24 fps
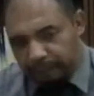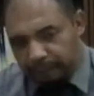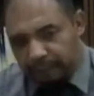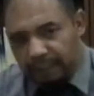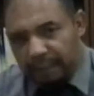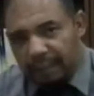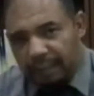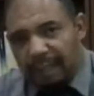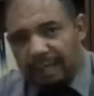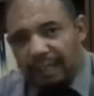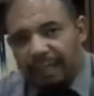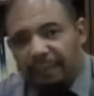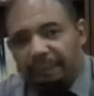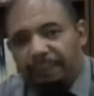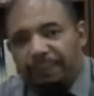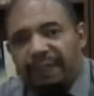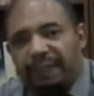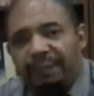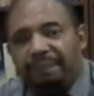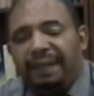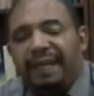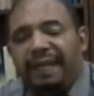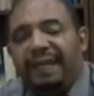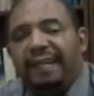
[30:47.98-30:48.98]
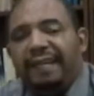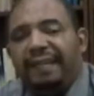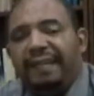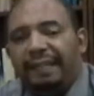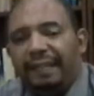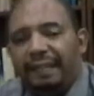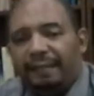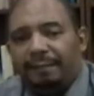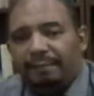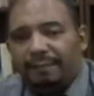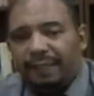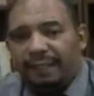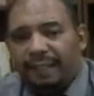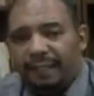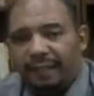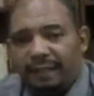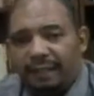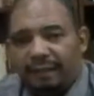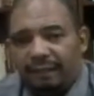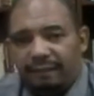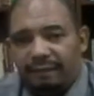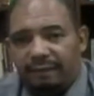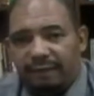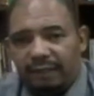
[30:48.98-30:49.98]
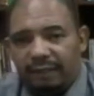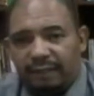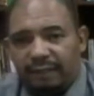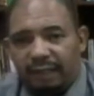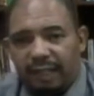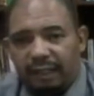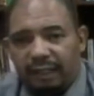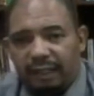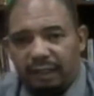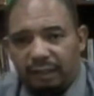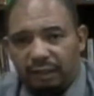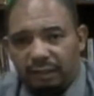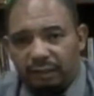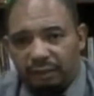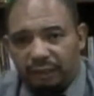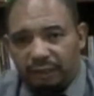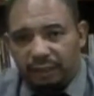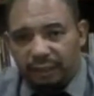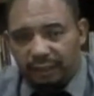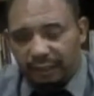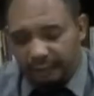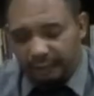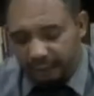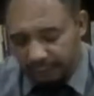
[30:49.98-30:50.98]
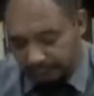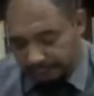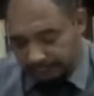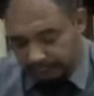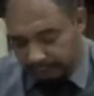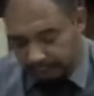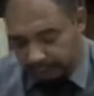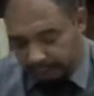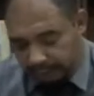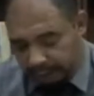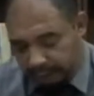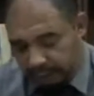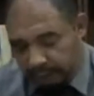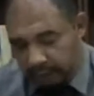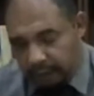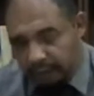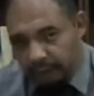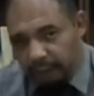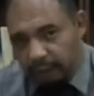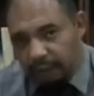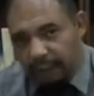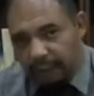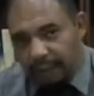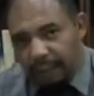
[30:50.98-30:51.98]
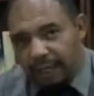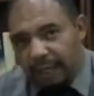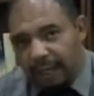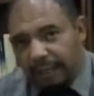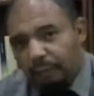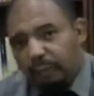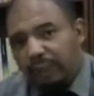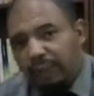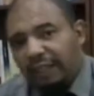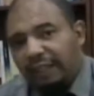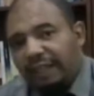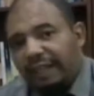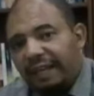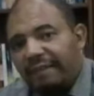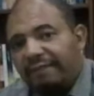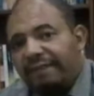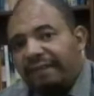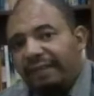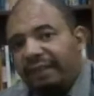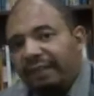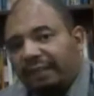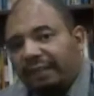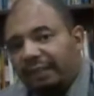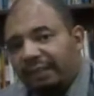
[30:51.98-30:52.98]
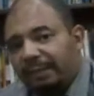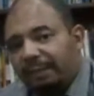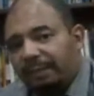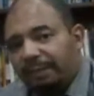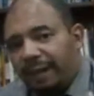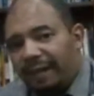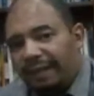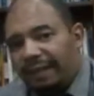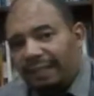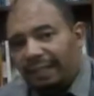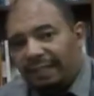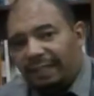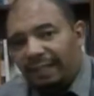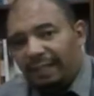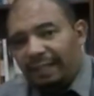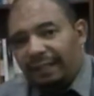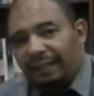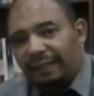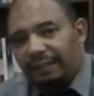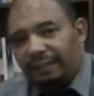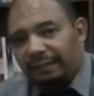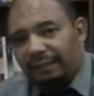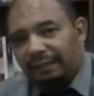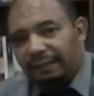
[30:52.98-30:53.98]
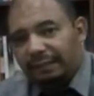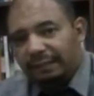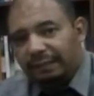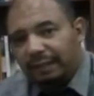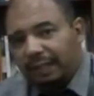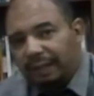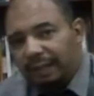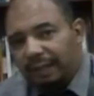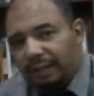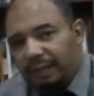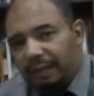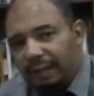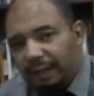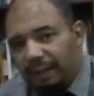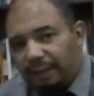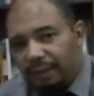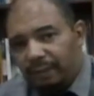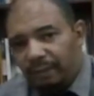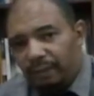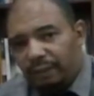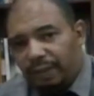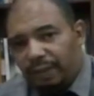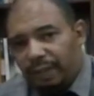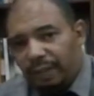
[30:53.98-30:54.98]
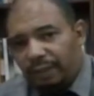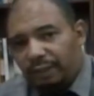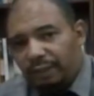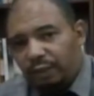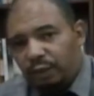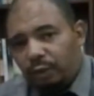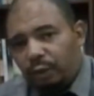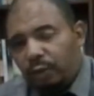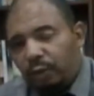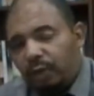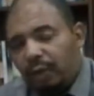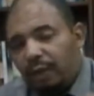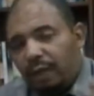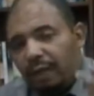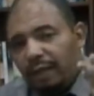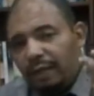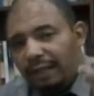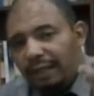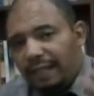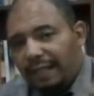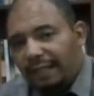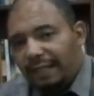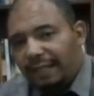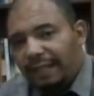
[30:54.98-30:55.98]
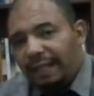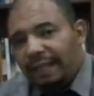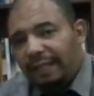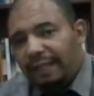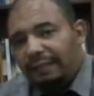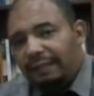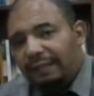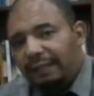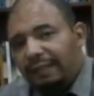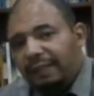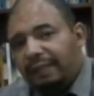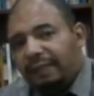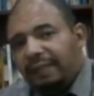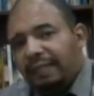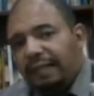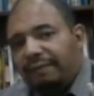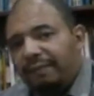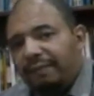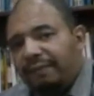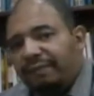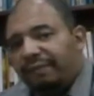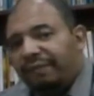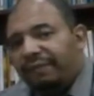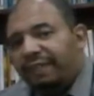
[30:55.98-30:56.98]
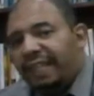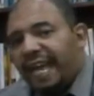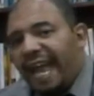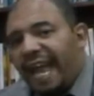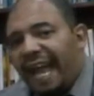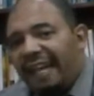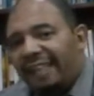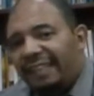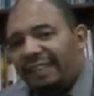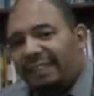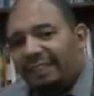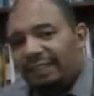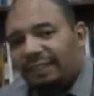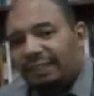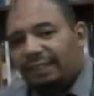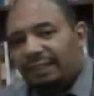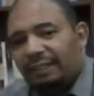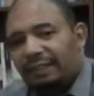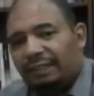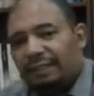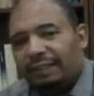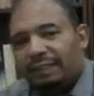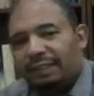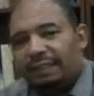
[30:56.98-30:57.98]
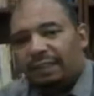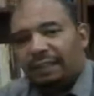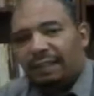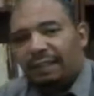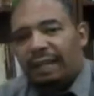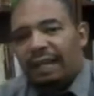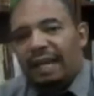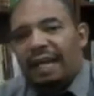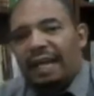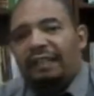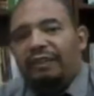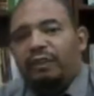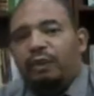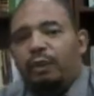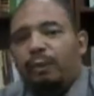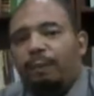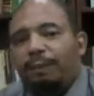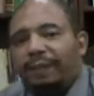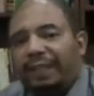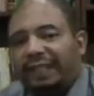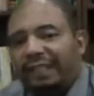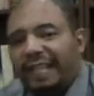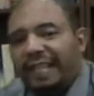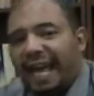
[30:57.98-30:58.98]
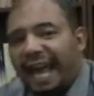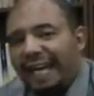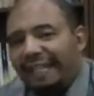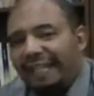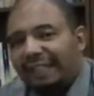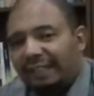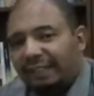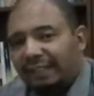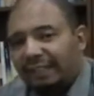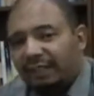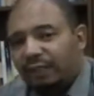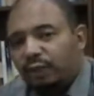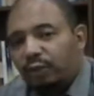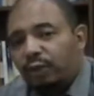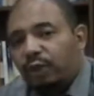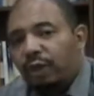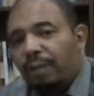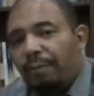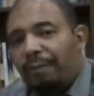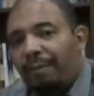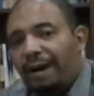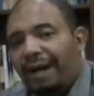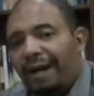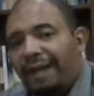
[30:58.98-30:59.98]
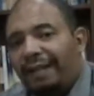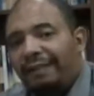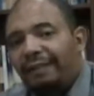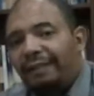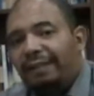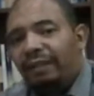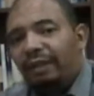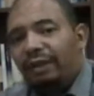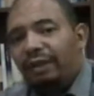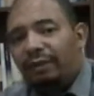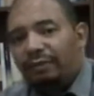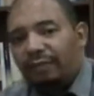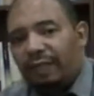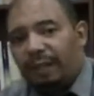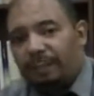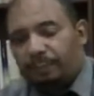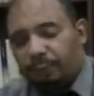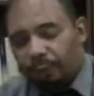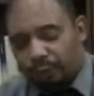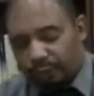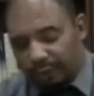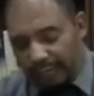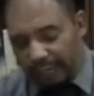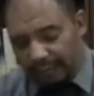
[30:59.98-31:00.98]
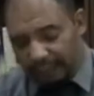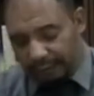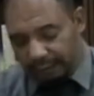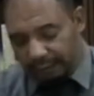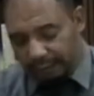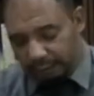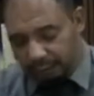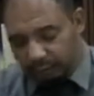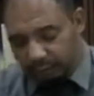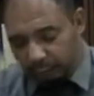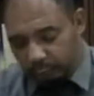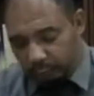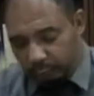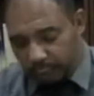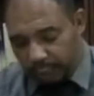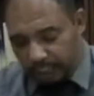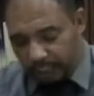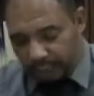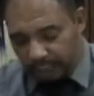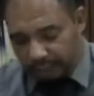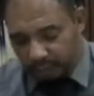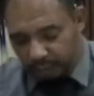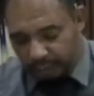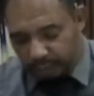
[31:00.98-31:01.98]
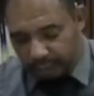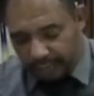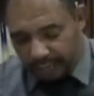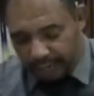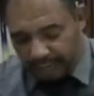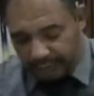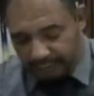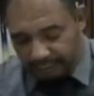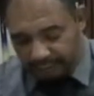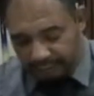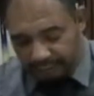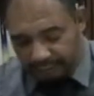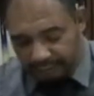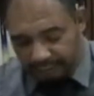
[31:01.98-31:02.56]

like preparing himself psychologically. Okay, and we're given this by the narrator. Okay, so the narrator is given free access and complete access to the mind of the protagonist. When we have,